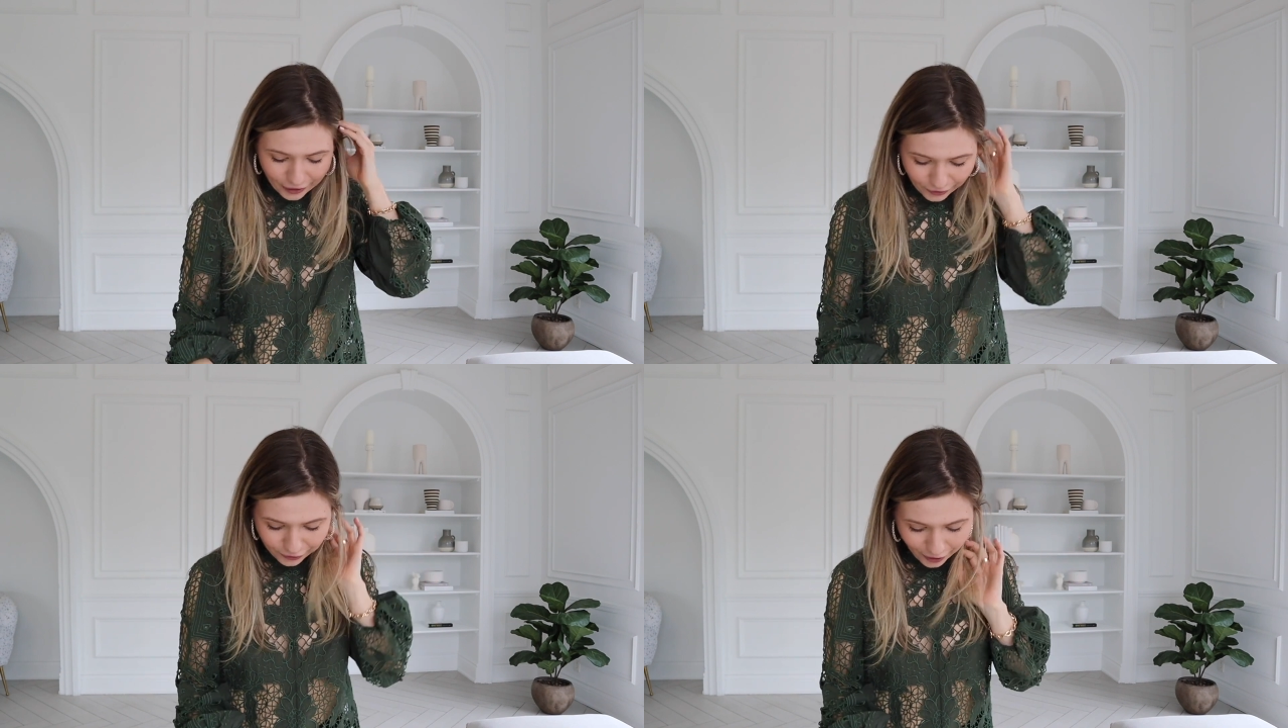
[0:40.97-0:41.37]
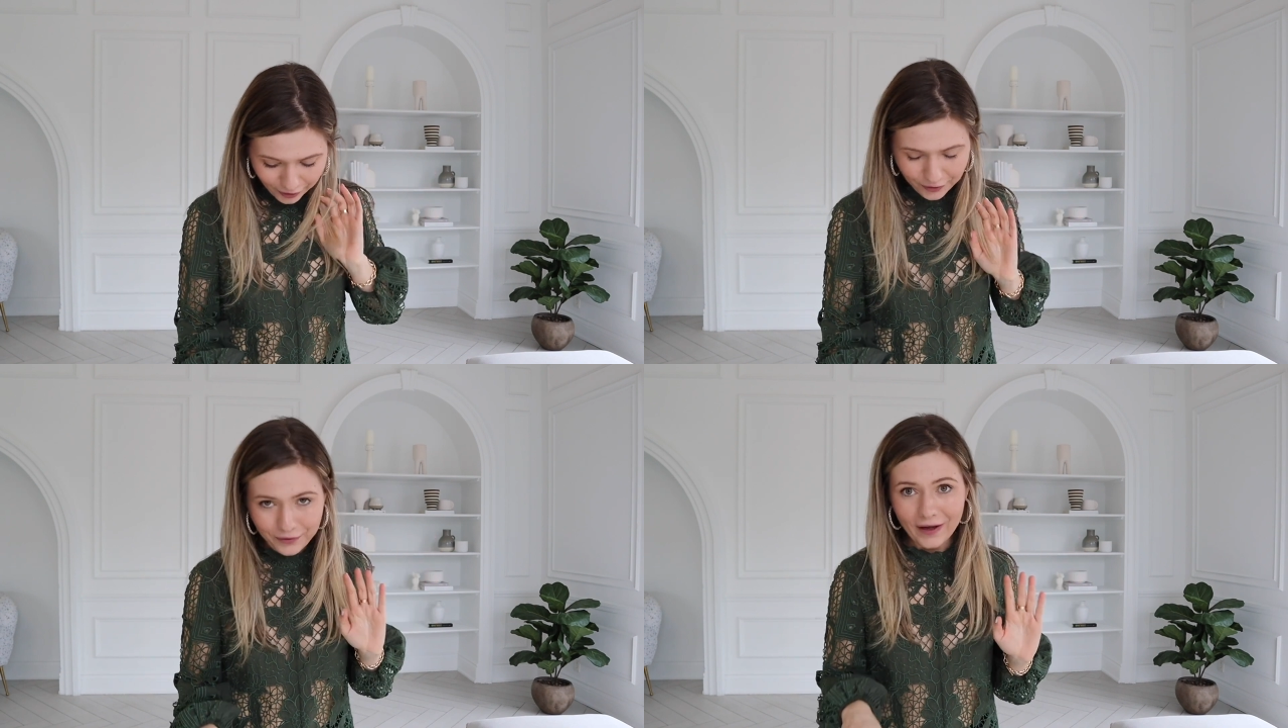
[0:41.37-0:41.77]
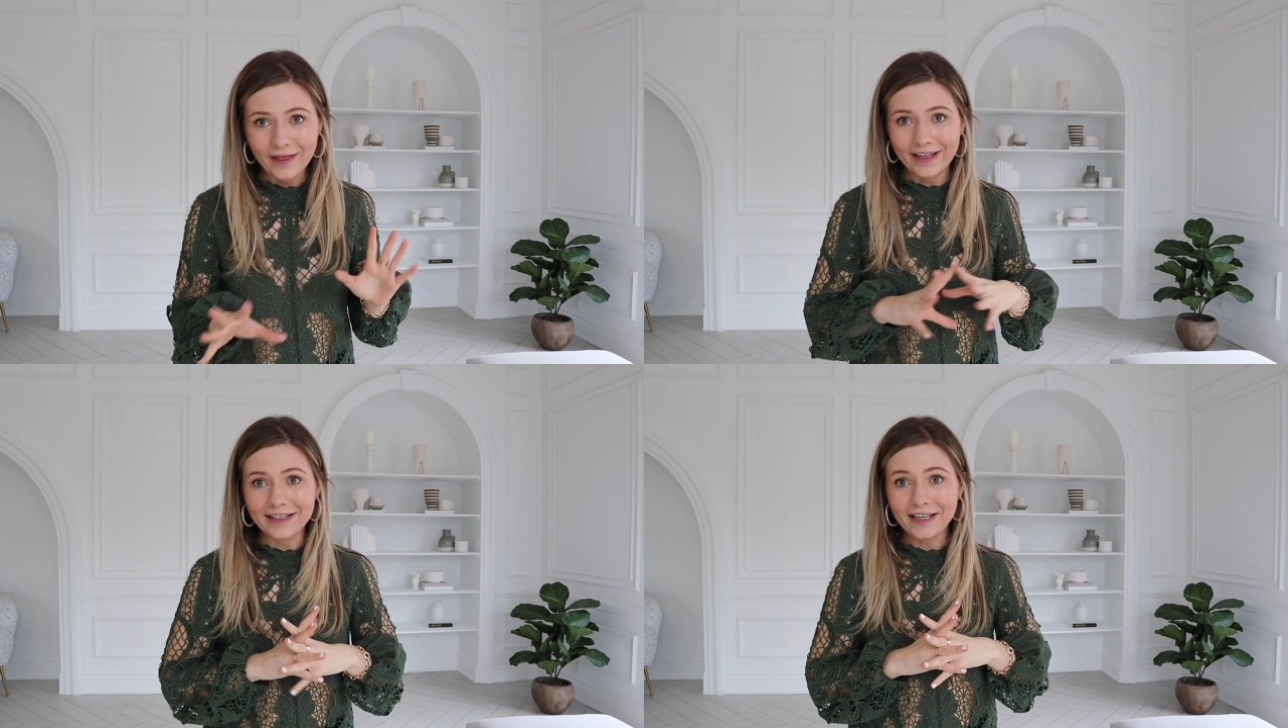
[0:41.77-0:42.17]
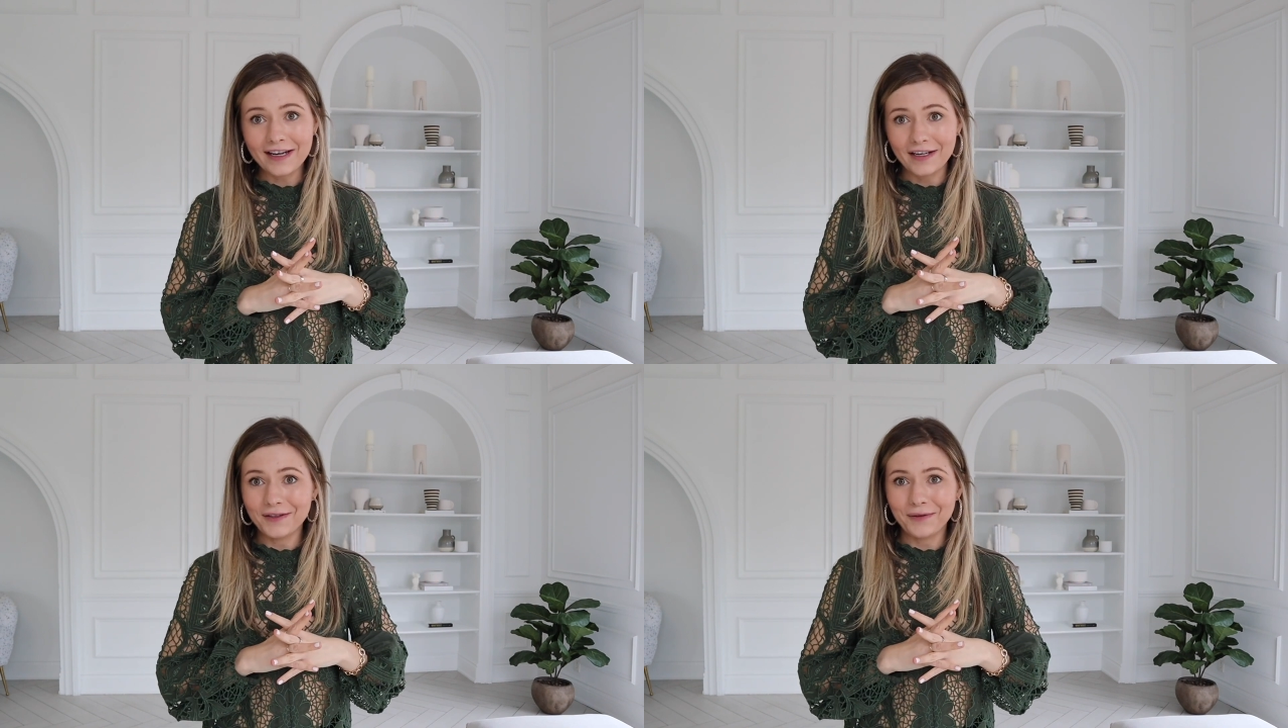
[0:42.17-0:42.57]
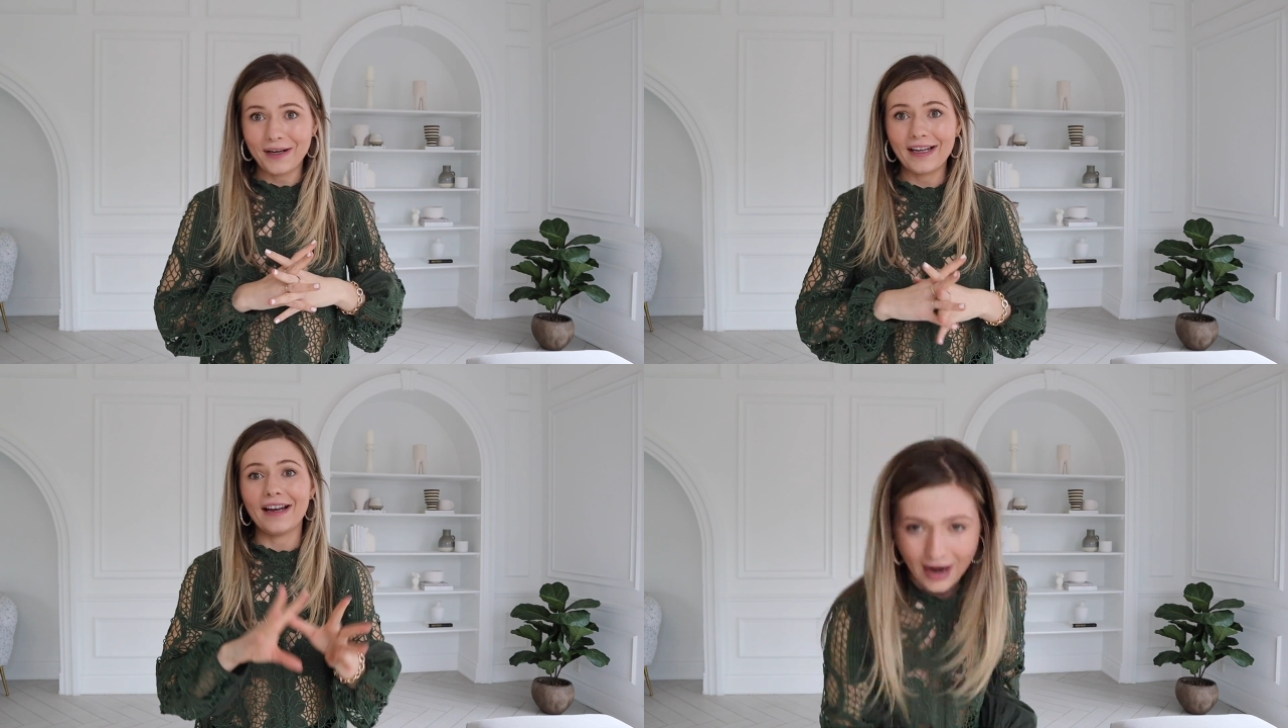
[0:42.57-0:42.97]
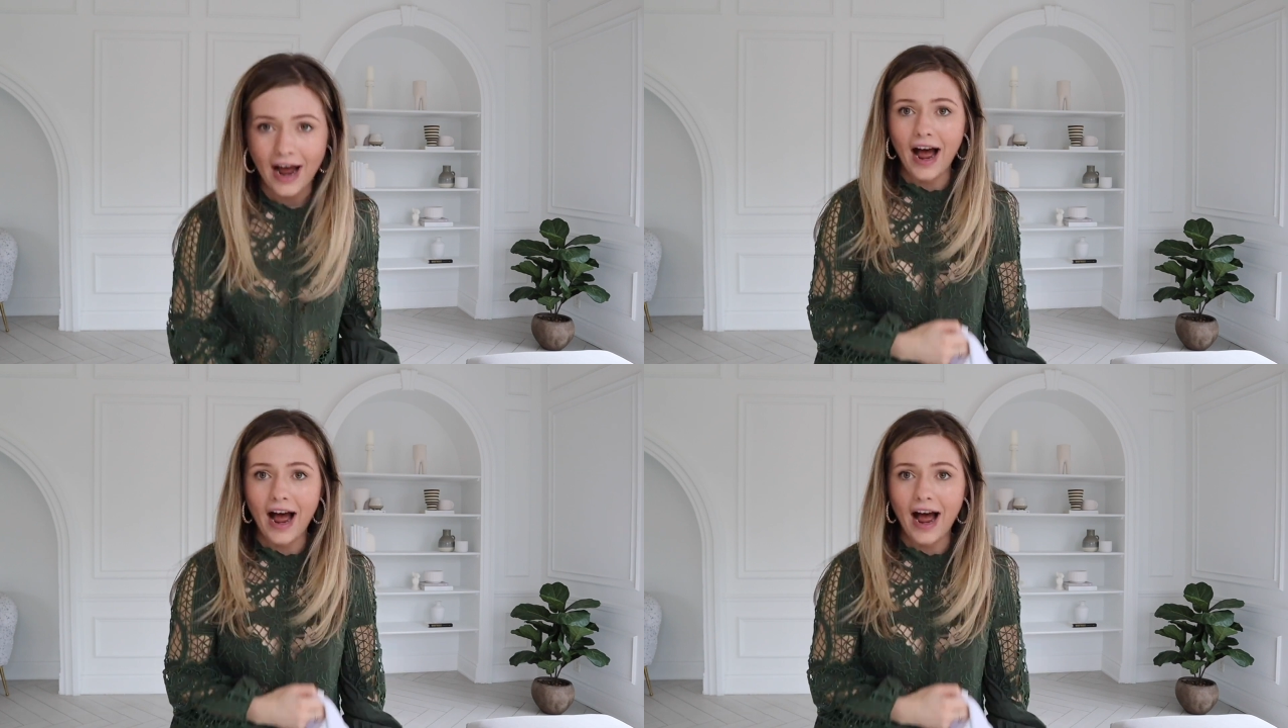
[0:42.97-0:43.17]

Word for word: So let's get into it.